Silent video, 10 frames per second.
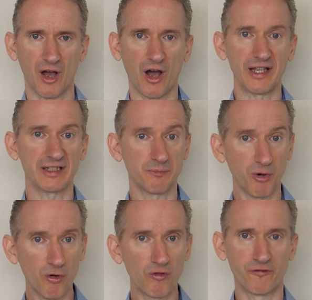Hi, it's
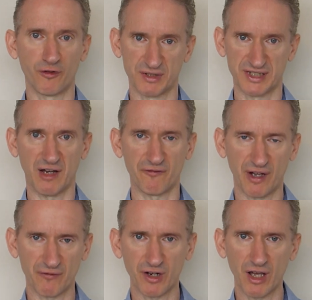Paul from
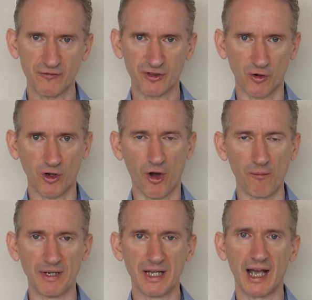
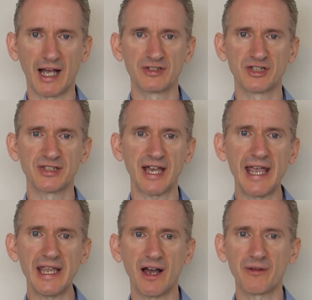selfoutforlife.com, and
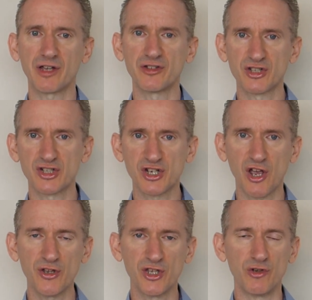today I'm going to
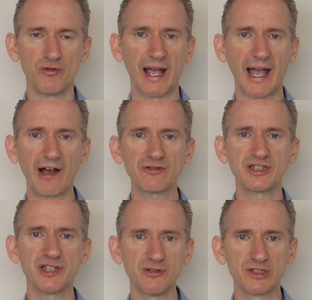show you how
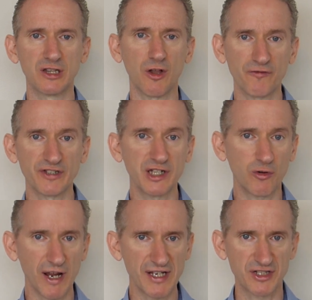to use lofty
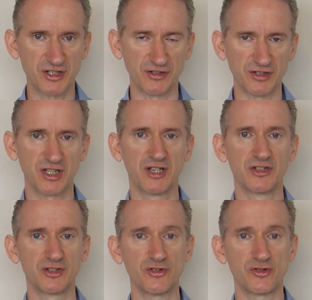questions
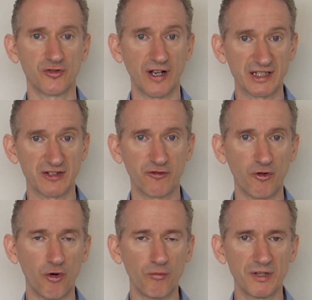to
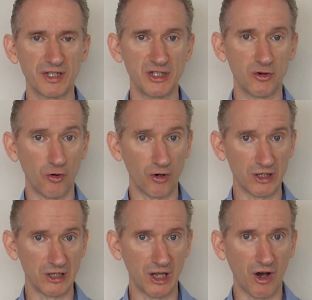transform your
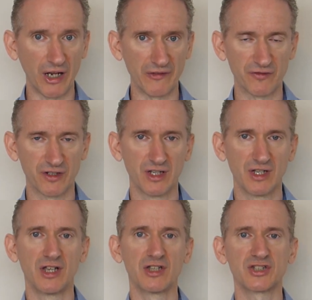life.
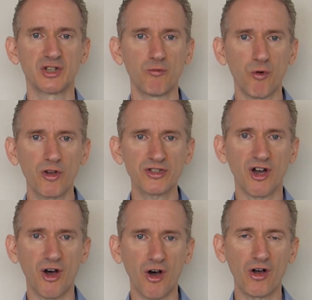So what
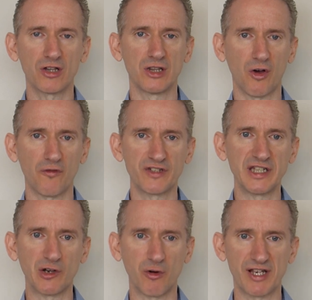are
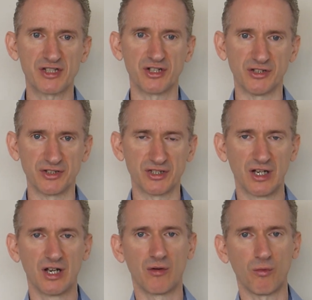lofty questions?
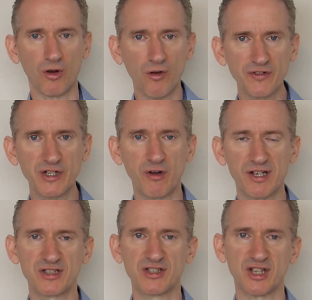Well, lofty
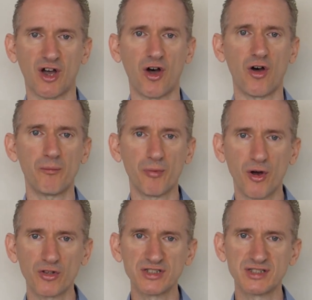questions are
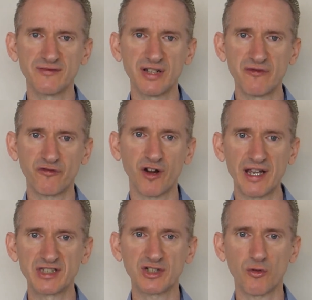positively
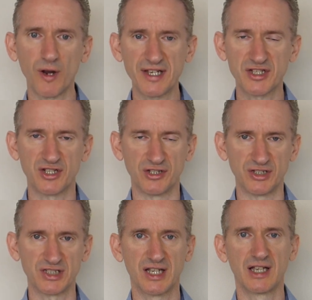phrased
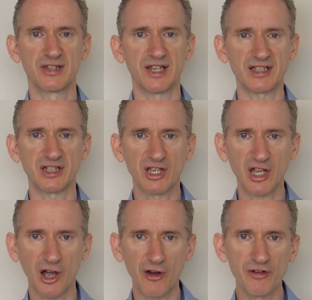questions that
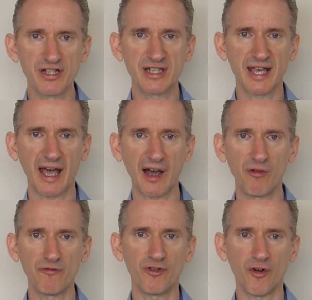encourage
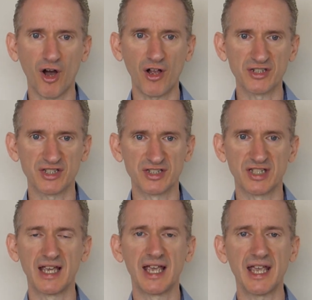helpful
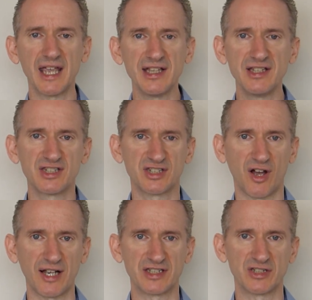answers,
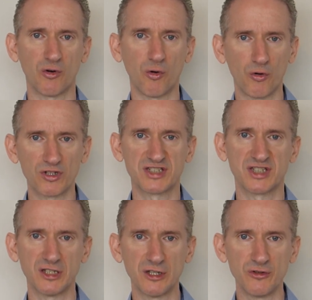insights, or
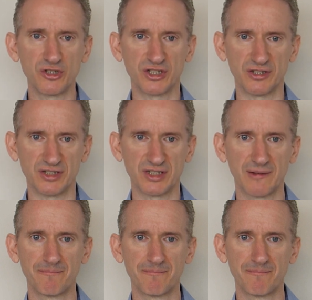solutions.